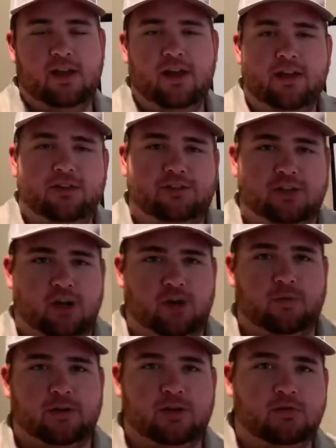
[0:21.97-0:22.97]
So
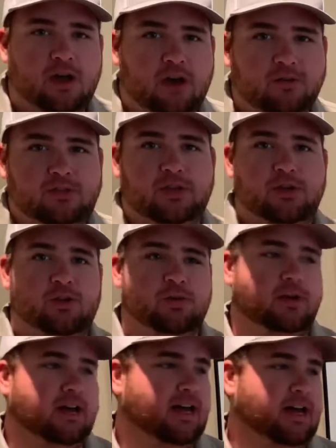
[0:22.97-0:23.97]
when you go
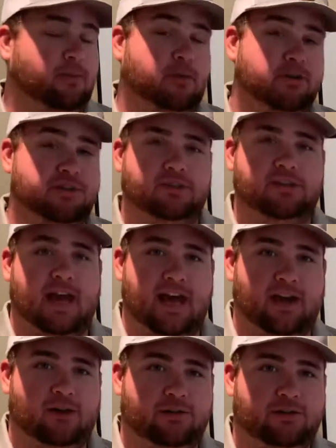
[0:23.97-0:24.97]
to purchase a
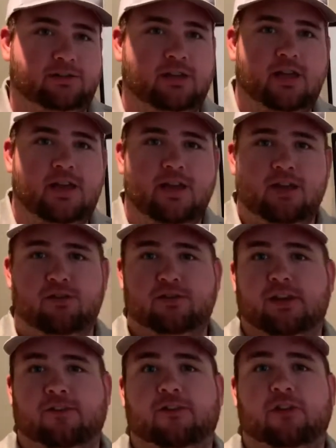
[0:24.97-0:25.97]
house, there's
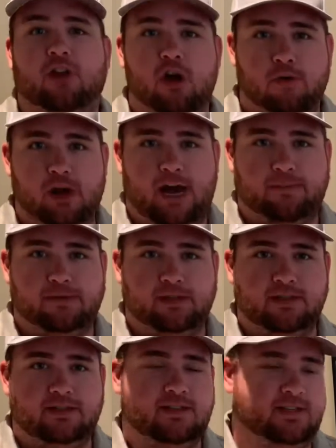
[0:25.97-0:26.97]
different loan
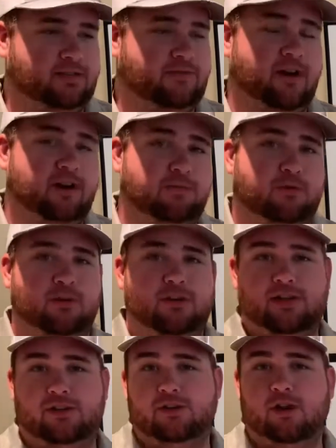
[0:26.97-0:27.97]
options, and it's very important
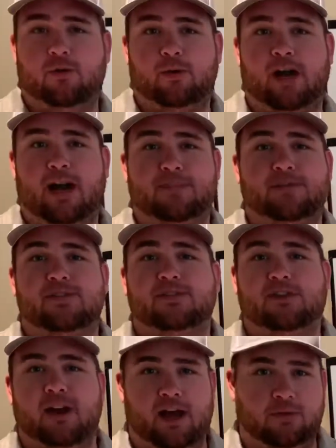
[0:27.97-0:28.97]
that you know what options
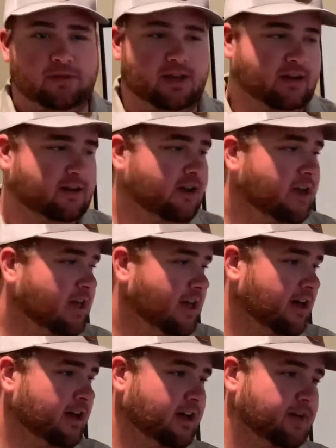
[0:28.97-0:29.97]
are out there.
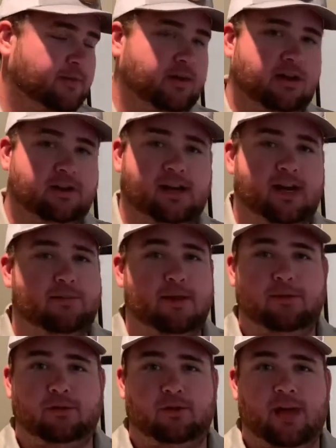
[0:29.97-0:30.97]
A lot of
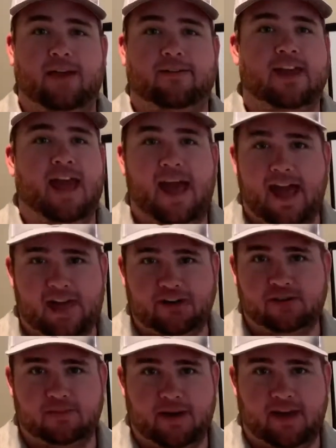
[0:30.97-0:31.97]
people don't have cash
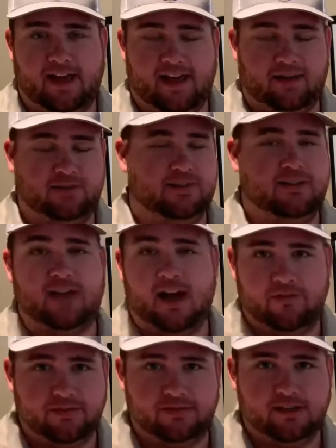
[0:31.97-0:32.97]
to buy a house. That's
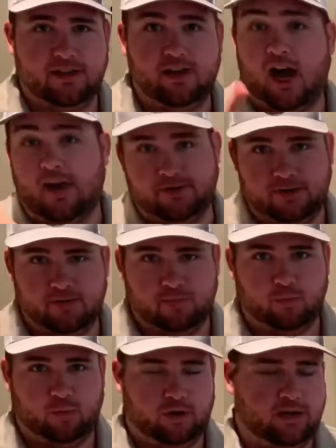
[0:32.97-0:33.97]
obviously option number
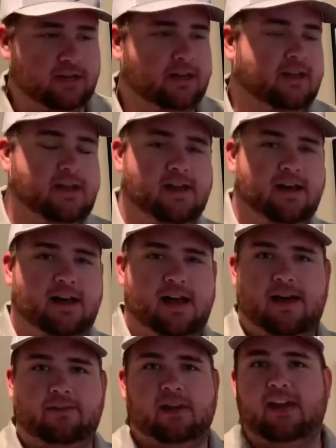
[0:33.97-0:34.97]
one,
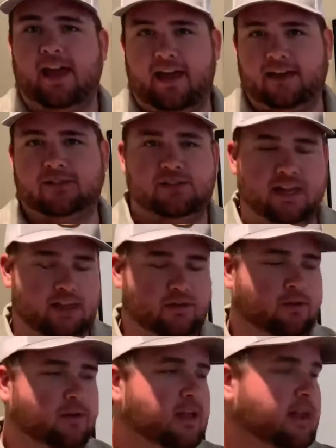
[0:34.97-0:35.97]
having a cash
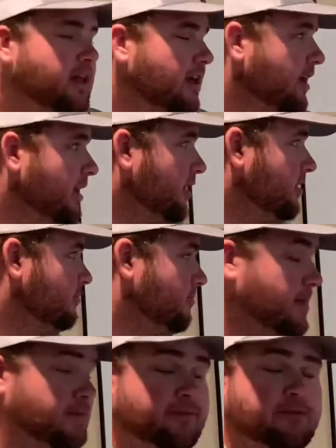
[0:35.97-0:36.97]
sale.
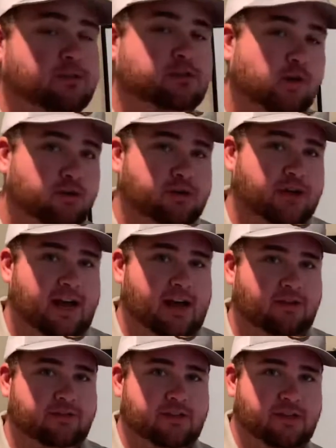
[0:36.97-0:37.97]
Maybe if you sold your
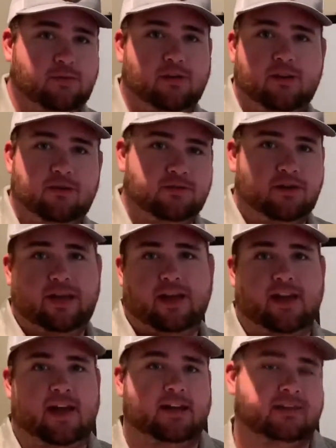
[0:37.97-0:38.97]
house and you want to use all that
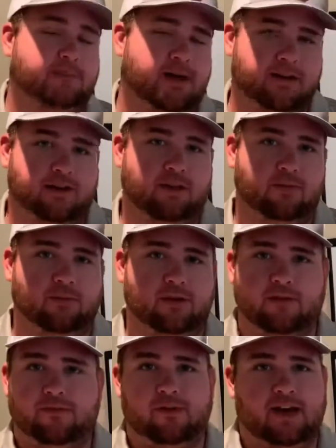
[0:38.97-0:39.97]
cash to buy another one,
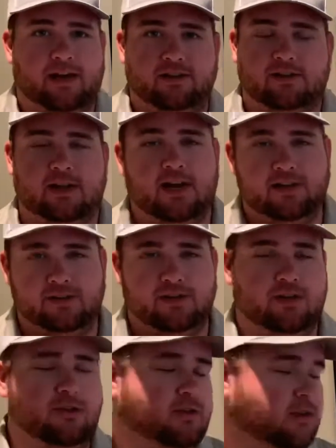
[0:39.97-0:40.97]
if you're downsizing,
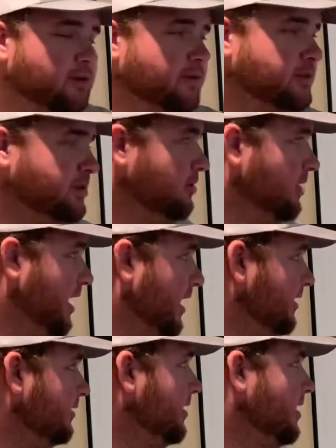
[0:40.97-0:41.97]
you can always do
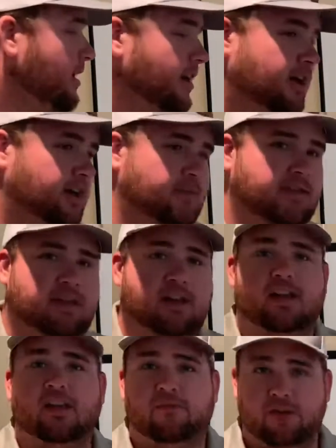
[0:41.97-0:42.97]
that. And then a
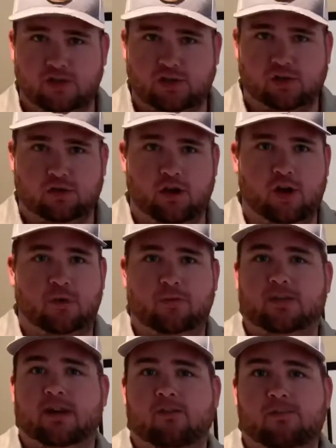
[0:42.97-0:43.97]
conventional loan, which
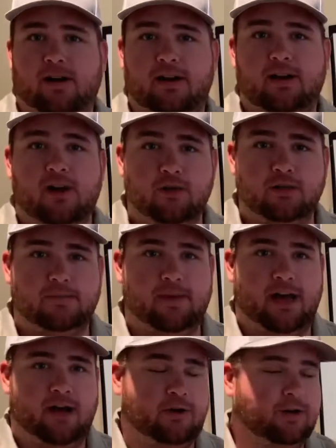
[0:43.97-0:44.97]
everybody knows
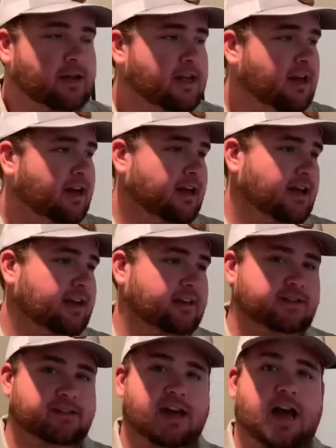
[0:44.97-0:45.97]
about, and it's
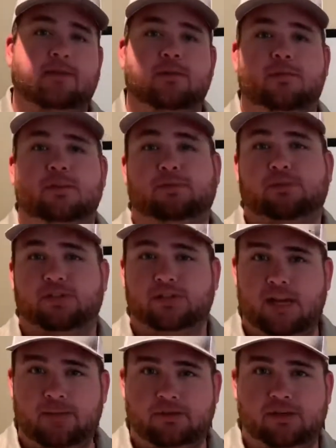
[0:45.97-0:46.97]
a common
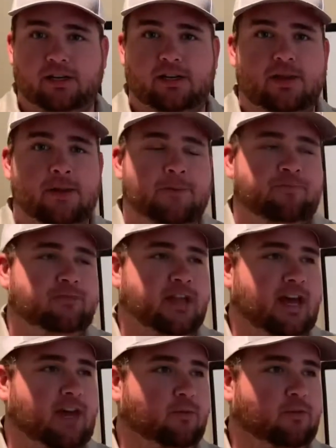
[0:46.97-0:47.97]
misperception
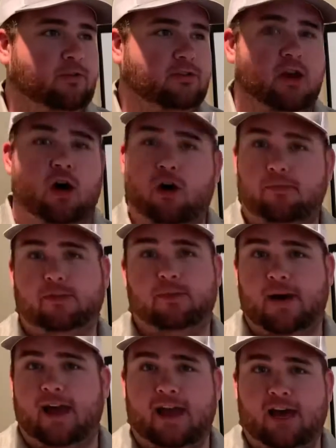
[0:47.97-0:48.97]
that to
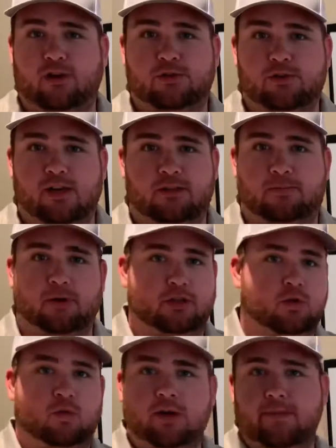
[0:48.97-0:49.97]
buy a house, you have to put
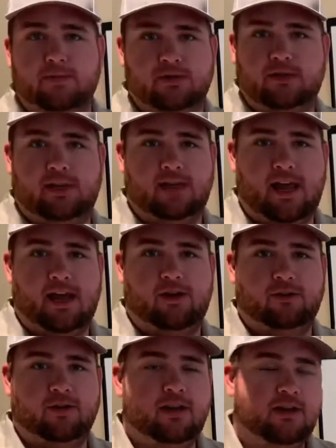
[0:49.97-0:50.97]
20%
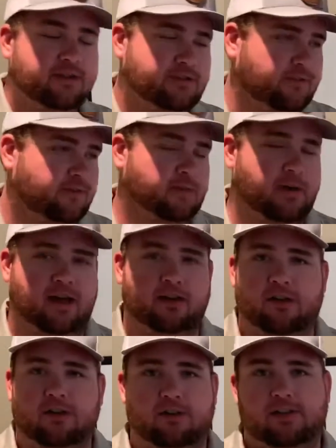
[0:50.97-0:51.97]
down. So if you're buying a
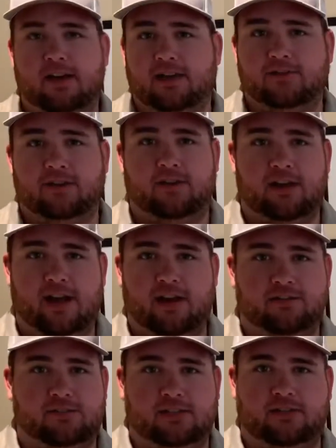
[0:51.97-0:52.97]
$100,000
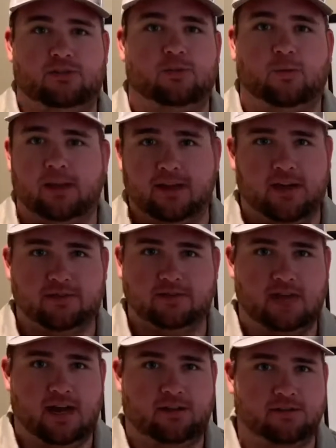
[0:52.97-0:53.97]
house, that's
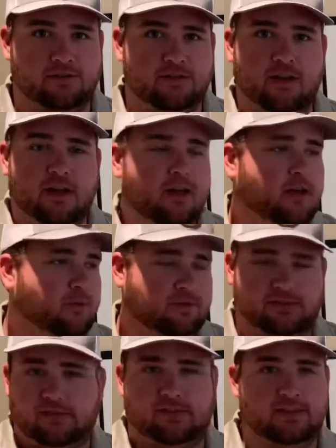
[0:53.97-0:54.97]
$20,000. Well,
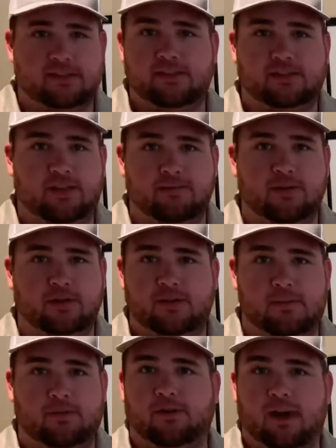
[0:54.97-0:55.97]
statistically, most
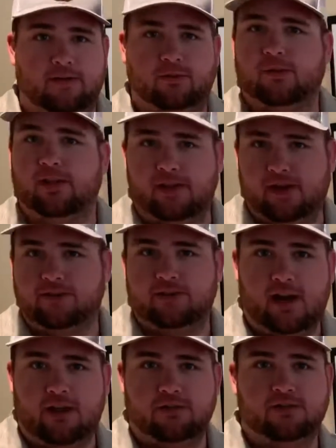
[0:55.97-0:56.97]
people don't have
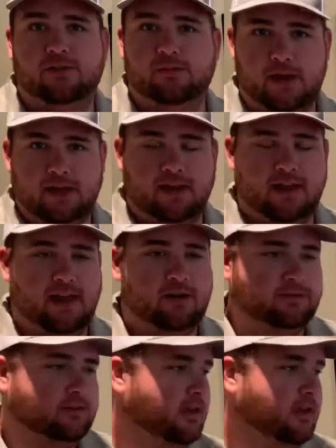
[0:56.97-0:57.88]
$20,000 in their bank account.